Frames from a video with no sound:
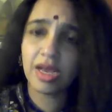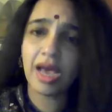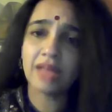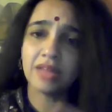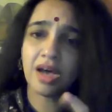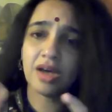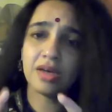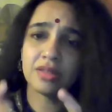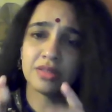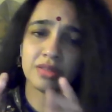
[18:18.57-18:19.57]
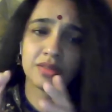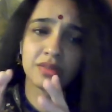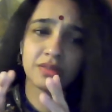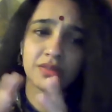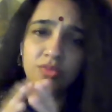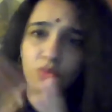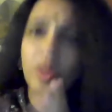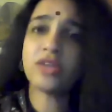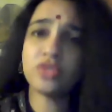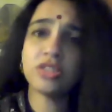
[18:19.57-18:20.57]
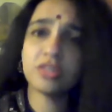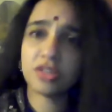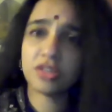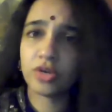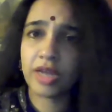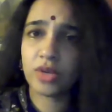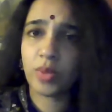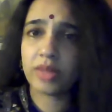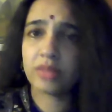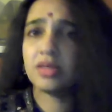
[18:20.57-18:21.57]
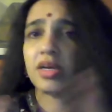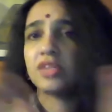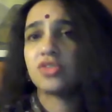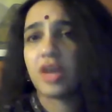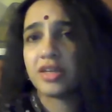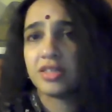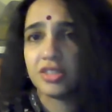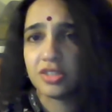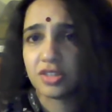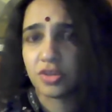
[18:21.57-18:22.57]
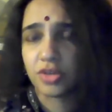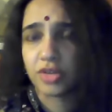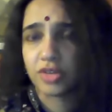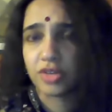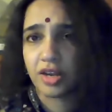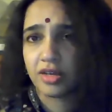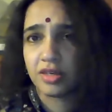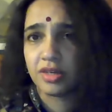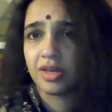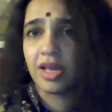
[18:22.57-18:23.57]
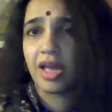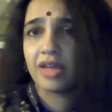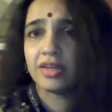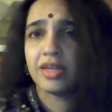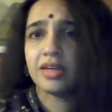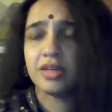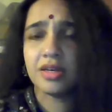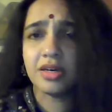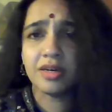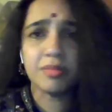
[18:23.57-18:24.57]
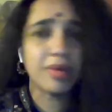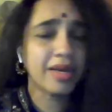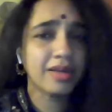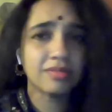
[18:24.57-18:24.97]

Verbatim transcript: And the, the wet regions are going to get wetter and dry regions are going to get drier. And India, by